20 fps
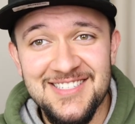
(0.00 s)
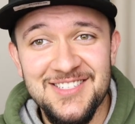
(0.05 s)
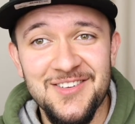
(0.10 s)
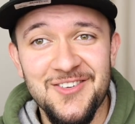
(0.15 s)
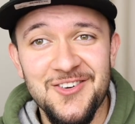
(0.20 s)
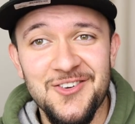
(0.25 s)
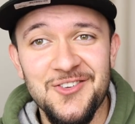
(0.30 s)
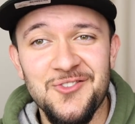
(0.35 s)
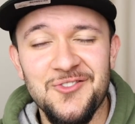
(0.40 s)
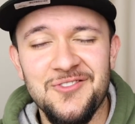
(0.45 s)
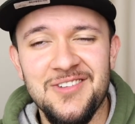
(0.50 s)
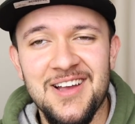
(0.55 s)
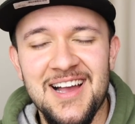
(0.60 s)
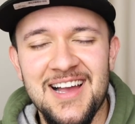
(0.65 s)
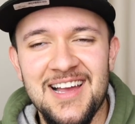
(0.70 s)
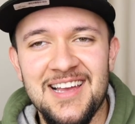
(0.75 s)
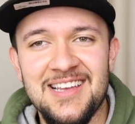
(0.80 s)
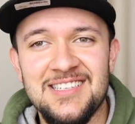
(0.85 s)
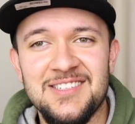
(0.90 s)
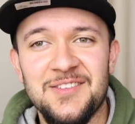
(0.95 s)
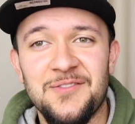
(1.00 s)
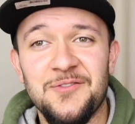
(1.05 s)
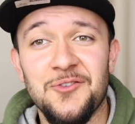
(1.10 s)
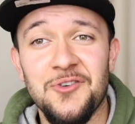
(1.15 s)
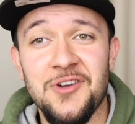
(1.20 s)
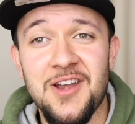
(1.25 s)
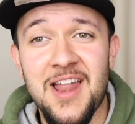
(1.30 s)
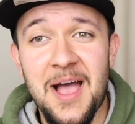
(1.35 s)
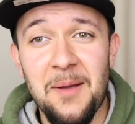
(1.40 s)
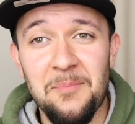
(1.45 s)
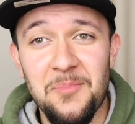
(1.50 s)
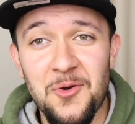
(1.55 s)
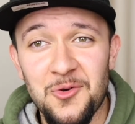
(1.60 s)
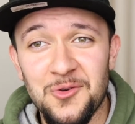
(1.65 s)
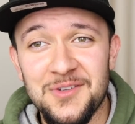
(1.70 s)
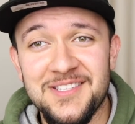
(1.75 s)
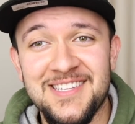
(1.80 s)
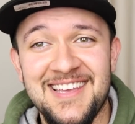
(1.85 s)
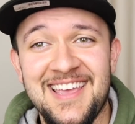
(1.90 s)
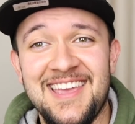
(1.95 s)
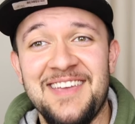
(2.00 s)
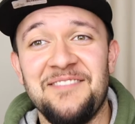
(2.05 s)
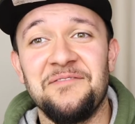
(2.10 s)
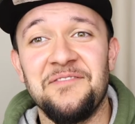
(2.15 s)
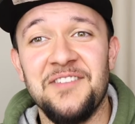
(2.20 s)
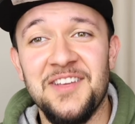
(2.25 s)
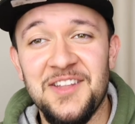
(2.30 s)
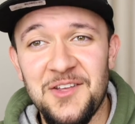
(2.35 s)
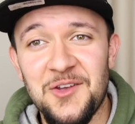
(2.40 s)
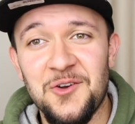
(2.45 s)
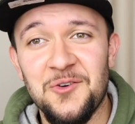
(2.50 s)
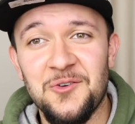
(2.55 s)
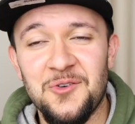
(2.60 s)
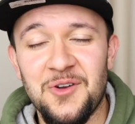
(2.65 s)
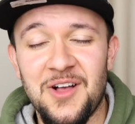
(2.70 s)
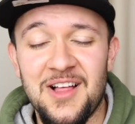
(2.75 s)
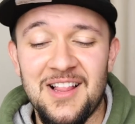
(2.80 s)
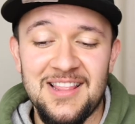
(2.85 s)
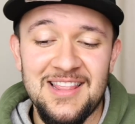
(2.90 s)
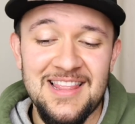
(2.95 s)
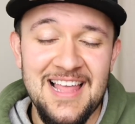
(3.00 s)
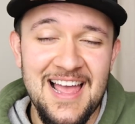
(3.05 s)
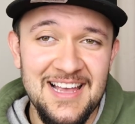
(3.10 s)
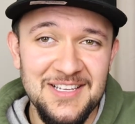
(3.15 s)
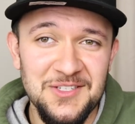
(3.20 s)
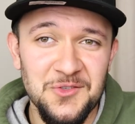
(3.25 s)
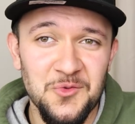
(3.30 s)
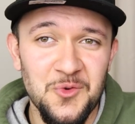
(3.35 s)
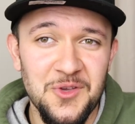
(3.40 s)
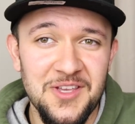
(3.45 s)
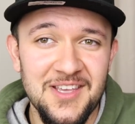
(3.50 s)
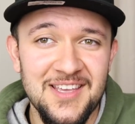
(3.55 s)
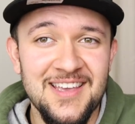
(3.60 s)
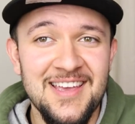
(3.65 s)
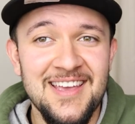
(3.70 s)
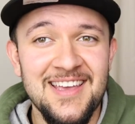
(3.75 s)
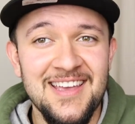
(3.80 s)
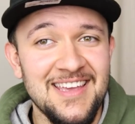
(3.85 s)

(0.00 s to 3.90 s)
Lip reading: to all you guys for not posting a video last week.